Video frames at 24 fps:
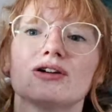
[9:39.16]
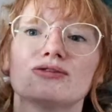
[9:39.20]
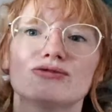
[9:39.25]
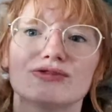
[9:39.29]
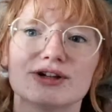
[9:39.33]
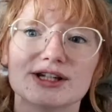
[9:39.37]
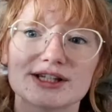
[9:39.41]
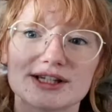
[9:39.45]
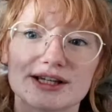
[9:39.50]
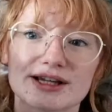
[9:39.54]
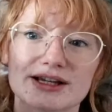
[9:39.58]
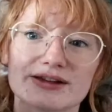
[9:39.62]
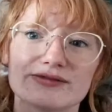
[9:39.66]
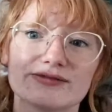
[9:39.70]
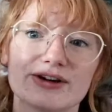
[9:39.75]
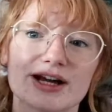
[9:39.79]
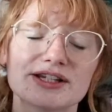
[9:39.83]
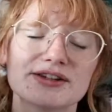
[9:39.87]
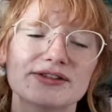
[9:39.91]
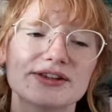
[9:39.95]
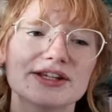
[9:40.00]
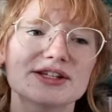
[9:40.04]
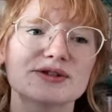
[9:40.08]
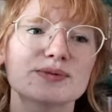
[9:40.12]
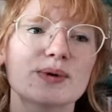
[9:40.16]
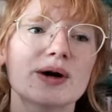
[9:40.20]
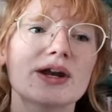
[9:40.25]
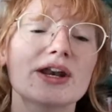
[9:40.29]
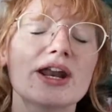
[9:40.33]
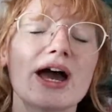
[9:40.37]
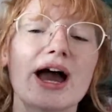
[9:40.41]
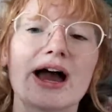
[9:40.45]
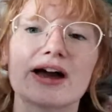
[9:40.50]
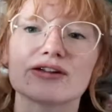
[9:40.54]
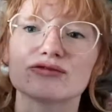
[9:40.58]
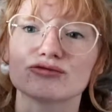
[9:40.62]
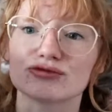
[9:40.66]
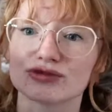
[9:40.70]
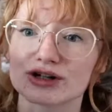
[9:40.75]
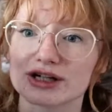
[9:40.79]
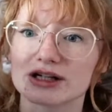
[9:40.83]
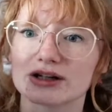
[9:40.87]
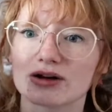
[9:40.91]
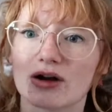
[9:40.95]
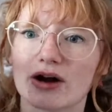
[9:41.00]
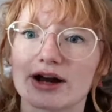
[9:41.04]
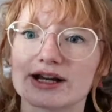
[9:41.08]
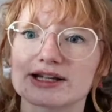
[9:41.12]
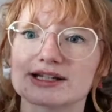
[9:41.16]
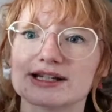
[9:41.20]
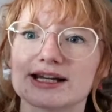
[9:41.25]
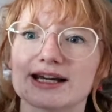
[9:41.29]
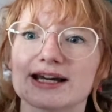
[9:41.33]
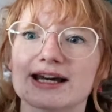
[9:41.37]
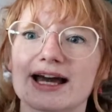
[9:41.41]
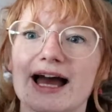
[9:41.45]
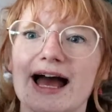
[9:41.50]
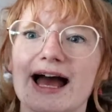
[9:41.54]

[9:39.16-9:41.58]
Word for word: recently read this one and really liked it.